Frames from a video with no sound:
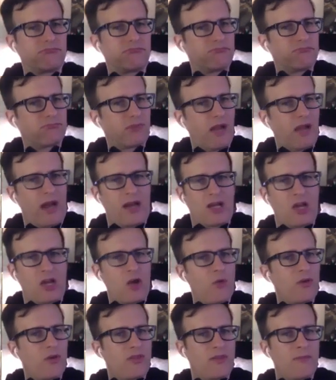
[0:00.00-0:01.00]
kind of go
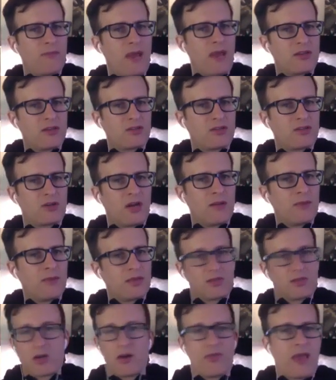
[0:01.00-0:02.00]
with the mainstream and
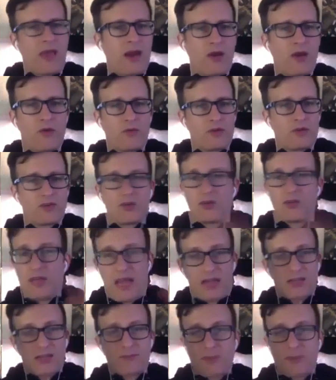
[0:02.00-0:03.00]
turn that over to the
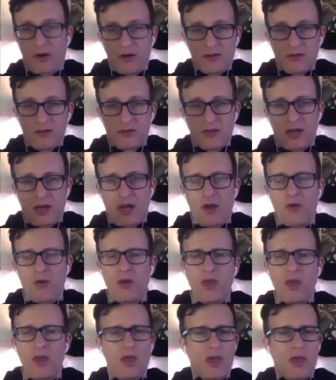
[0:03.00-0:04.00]
experts.
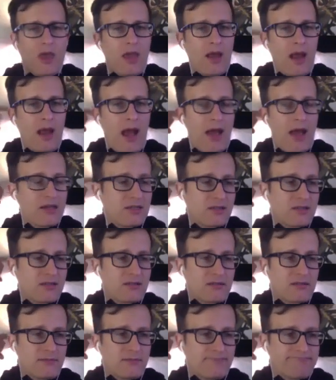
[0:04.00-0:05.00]
And I
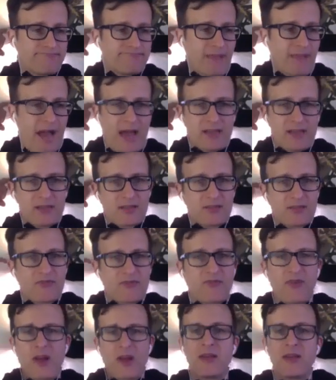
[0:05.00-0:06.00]
just
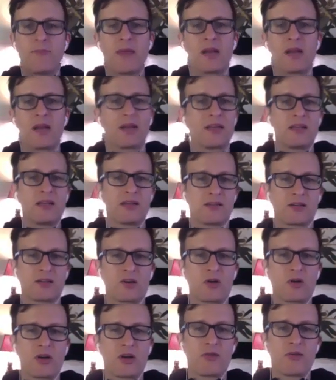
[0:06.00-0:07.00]
fundamentally
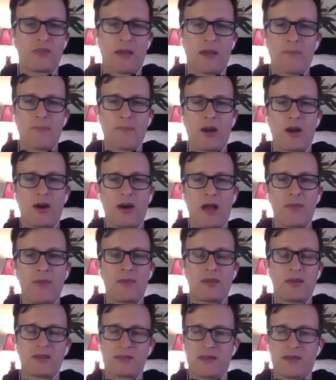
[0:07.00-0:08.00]
disagree with that paradigm,
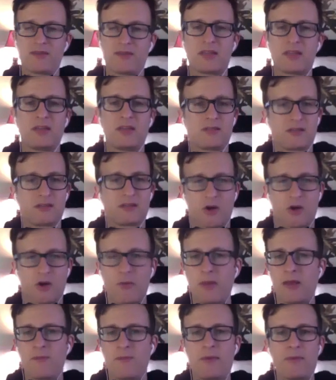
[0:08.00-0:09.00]
because I've seen so
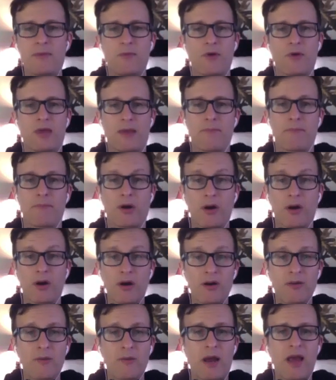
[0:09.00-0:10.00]
many people get
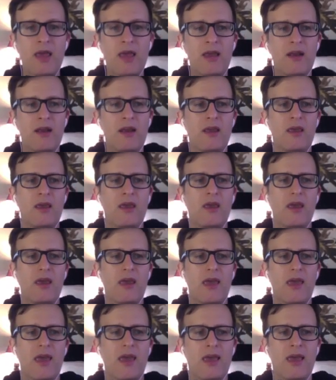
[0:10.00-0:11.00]
burned by it.
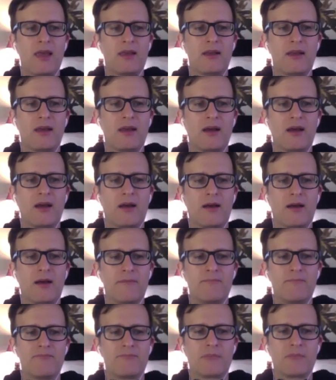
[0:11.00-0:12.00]
And
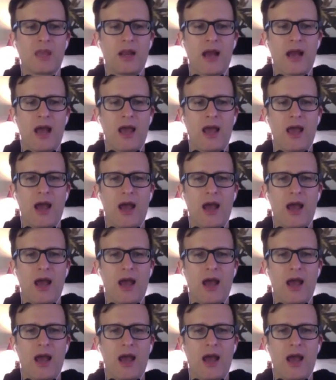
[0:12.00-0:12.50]
I